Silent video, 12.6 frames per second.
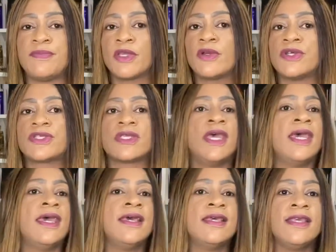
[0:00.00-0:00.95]
Because
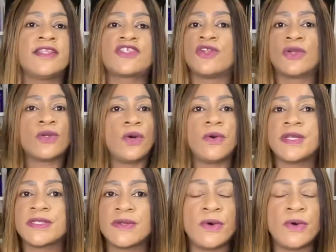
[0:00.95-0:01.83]
it's not always,